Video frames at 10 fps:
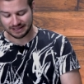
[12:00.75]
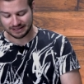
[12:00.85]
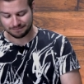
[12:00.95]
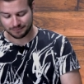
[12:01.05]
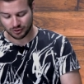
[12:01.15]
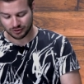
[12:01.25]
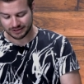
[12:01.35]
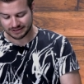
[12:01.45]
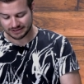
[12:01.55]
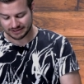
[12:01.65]
it
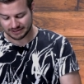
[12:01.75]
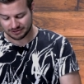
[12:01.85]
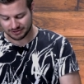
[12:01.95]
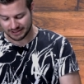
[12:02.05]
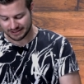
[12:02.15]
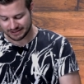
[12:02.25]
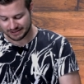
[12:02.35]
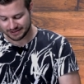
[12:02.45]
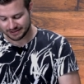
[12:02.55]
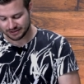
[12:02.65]
points
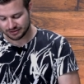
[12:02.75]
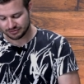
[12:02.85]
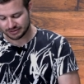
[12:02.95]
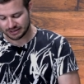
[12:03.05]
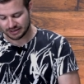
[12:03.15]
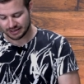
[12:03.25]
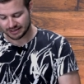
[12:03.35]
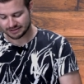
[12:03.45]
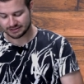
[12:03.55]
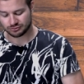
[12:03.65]
straight to the
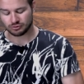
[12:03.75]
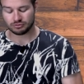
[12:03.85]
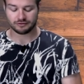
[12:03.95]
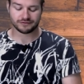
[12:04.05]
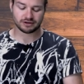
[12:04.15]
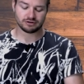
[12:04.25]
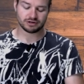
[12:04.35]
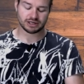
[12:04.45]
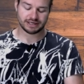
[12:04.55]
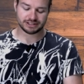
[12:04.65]
last row of the
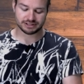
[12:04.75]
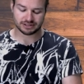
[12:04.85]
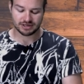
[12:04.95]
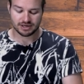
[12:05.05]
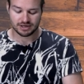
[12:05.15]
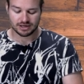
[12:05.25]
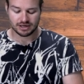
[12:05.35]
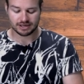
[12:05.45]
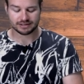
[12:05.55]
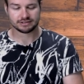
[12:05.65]
congregation.
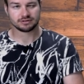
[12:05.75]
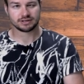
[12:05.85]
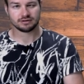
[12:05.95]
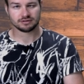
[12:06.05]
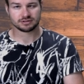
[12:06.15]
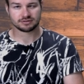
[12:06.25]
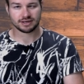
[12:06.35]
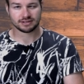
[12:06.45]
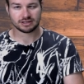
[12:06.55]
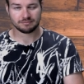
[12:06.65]
Uh, this you can also
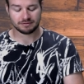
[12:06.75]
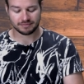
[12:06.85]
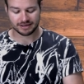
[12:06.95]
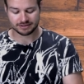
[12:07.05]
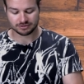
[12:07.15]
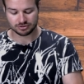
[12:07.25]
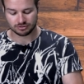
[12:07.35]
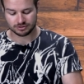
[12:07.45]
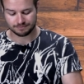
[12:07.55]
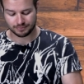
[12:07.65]
try to keep in mind. So
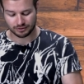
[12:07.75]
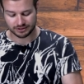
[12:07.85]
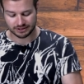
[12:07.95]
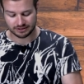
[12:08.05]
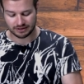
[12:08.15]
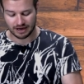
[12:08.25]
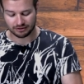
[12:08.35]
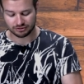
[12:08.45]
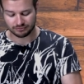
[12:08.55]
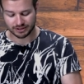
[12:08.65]
don't point it
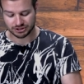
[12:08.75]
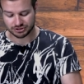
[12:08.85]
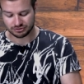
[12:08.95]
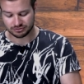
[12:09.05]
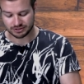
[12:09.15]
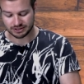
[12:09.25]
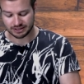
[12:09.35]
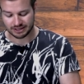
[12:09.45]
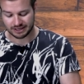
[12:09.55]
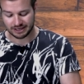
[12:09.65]
down too much. Don't
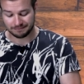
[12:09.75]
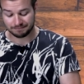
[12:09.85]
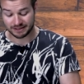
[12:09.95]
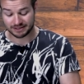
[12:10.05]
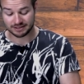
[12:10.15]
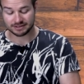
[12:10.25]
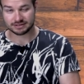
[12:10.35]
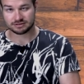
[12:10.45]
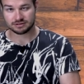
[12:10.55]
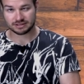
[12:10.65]
keep it
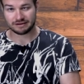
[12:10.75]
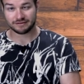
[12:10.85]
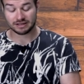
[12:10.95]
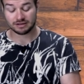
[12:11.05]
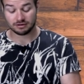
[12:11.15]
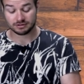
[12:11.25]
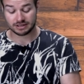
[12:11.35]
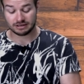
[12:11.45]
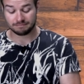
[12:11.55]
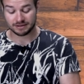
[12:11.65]
definitely don't
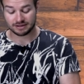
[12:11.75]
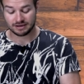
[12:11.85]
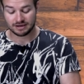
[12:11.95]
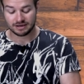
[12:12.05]
keep it